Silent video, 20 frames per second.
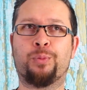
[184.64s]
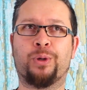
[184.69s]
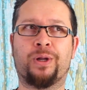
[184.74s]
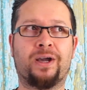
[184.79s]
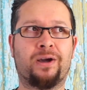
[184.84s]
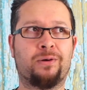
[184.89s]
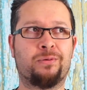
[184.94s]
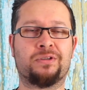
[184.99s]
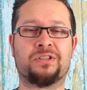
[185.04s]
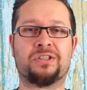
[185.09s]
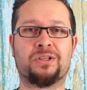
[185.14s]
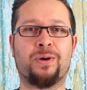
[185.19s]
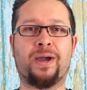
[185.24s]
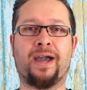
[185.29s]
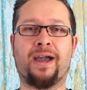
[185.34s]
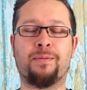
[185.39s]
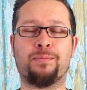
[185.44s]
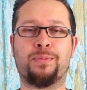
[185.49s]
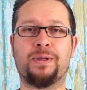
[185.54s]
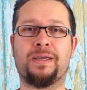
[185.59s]
but I was so
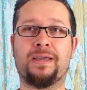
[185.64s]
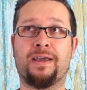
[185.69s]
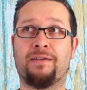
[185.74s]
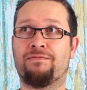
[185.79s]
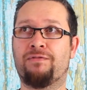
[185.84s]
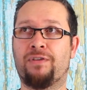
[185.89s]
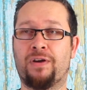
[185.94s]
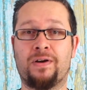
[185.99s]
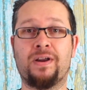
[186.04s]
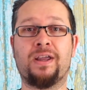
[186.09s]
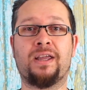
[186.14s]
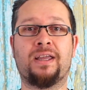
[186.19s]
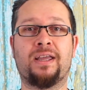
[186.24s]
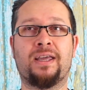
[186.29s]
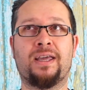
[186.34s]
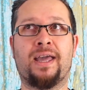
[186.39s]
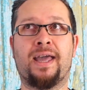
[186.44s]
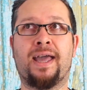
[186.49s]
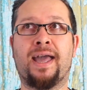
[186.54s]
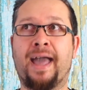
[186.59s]
happy and very
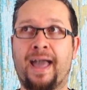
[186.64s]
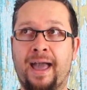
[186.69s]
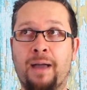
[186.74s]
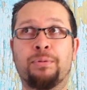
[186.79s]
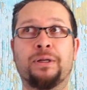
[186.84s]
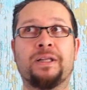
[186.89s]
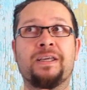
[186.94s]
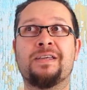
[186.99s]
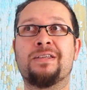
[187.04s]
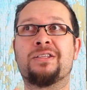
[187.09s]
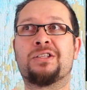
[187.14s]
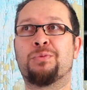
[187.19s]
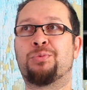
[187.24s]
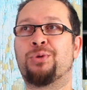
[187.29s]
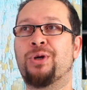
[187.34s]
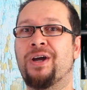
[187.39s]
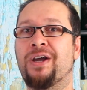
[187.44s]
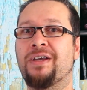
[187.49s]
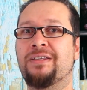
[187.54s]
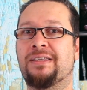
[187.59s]
happily
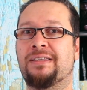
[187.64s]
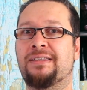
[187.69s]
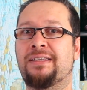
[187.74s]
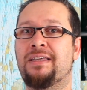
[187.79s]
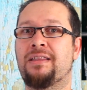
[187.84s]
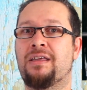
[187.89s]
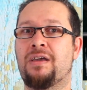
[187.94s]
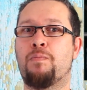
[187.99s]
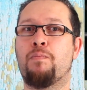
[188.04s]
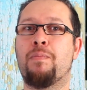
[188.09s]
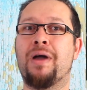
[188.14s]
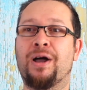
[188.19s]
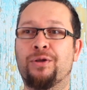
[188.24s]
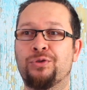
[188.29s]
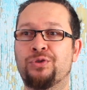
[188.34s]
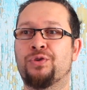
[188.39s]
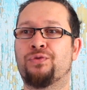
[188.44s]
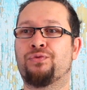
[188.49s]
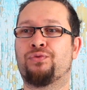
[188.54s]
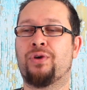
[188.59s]
surprised to see the
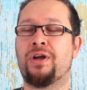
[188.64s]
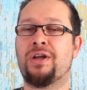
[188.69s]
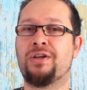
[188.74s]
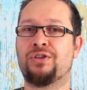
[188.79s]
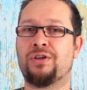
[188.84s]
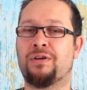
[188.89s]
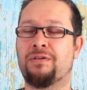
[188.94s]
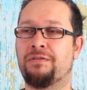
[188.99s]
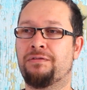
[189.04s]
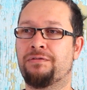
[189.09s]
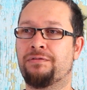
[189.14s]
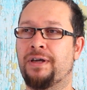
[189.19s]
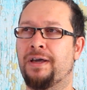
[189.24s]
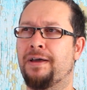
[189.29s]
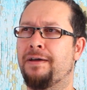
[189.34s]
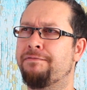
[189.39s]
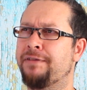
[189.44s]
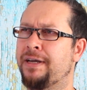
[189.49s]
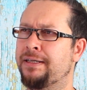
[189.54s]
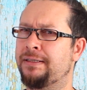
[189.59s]
amount of range of
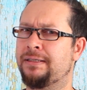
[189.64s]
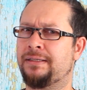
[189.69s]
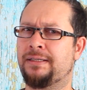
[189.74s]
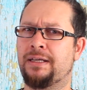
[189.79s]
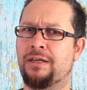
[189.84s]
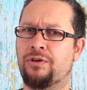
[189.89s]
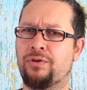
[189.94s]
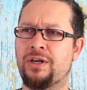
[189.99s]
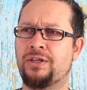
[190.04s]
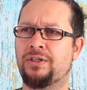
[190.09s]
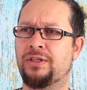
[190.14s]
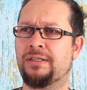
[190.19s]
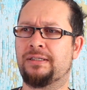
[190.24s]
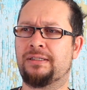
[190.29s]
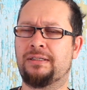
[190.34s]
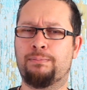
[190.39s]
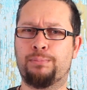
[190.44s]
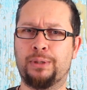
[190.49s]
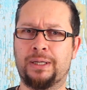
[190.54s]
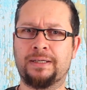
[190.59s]
fantasy creatures
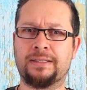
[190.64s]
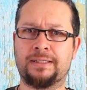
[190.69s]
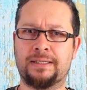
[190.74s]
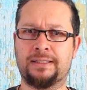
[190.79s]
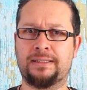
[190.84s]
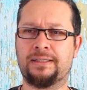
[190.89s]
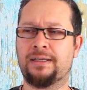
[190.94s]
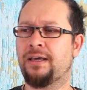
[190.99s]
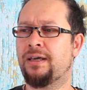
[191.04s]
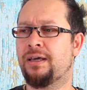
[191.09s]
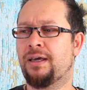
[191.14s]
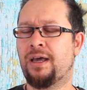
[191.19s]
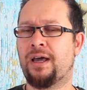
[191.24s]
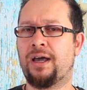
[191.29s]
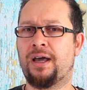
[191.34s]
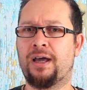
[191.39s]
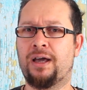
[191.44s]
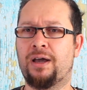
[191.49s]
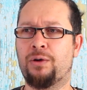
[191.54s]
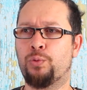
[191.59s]
depicted
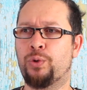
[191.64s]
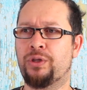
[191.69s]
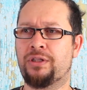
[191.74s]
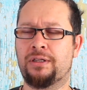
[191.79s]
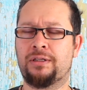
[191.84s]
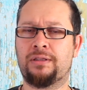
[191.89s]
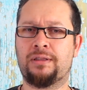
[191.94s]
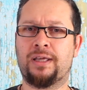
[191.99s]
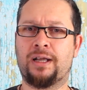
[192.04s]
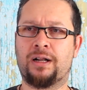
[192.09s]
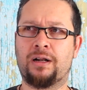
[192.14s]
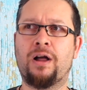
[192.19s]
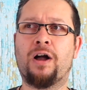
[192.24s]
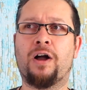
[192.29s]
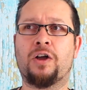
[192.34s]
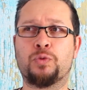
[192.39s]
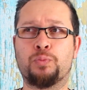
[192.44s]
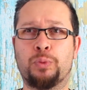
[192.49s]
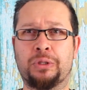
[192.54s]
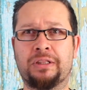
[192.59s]
within their
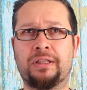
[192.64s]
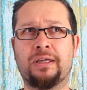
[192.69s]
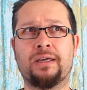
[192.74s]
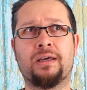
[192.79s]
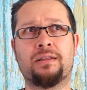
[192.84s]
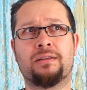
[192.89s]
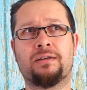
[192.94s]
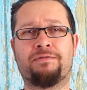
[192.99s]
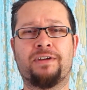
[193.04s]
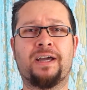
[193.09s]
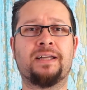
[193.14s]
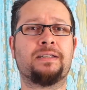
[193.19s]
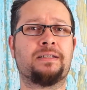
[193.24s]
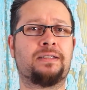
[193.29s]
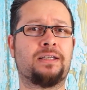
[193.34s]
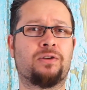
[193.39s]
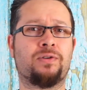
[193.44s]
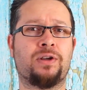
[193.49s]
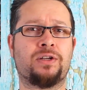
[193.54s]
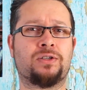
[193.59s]
class. But the
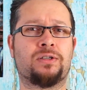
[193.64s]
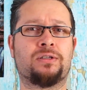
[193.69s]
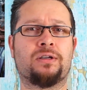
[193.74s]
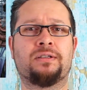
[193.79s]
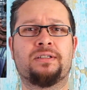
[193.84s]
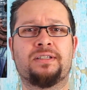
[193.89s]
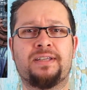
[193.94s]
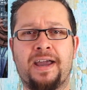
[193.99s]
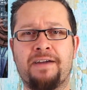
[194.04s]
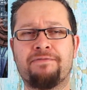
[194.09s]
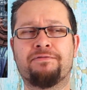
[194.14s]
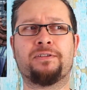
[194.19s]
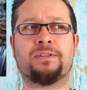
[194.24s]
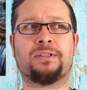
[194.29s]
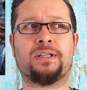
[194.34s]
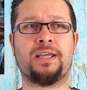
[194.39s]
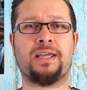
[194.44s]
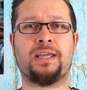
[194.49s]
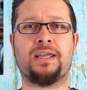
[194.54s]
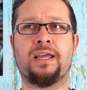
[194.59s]
fantasy creatures are
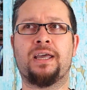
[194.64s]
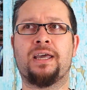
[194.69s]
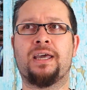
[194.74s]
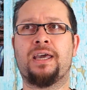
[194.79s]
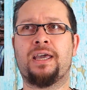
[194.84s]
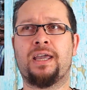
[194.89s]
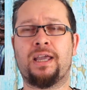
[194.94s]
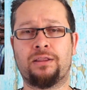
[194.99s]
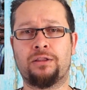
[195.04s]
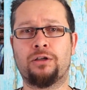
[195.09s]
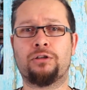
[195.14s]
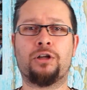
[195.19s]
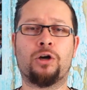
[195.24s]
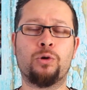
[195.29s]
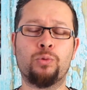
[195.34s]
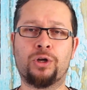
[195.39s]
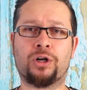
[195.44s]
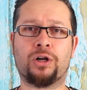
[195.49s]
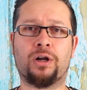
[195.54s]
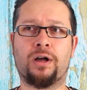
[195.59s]
definitely in the
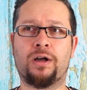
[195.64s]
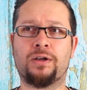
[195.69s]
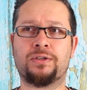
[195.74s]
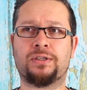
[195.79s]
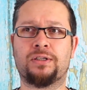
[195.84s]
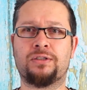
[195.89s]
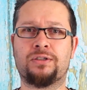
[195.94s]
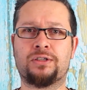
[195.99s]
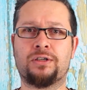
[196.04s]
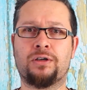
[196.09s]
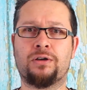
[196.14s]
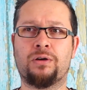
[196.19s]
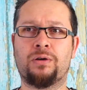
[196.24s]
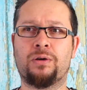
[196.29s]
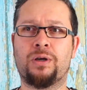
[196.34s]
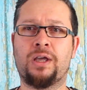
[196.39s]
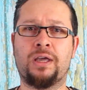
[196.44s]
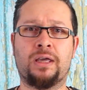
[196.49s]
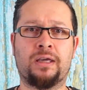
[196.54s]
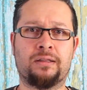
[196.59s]
lower class. And
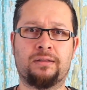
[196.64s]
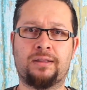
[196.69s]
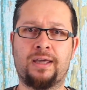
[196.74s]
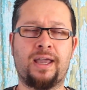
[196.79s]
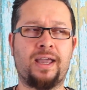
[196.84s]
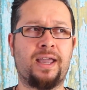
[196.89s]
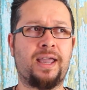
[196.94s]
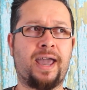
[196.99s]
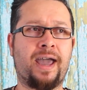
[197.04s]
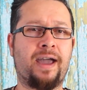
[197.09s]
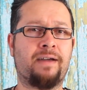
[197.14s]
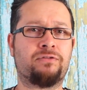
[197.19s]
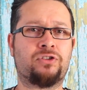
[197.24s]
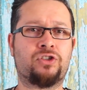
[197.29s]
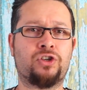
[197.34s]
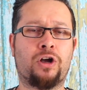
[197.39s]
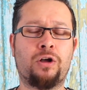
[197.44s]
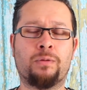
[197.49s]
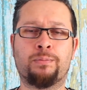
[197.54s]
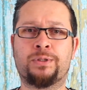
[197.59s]
so they have
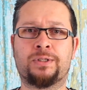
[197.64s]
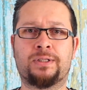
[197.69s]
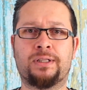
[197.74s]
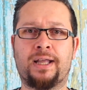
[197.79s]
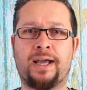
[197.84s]
jobs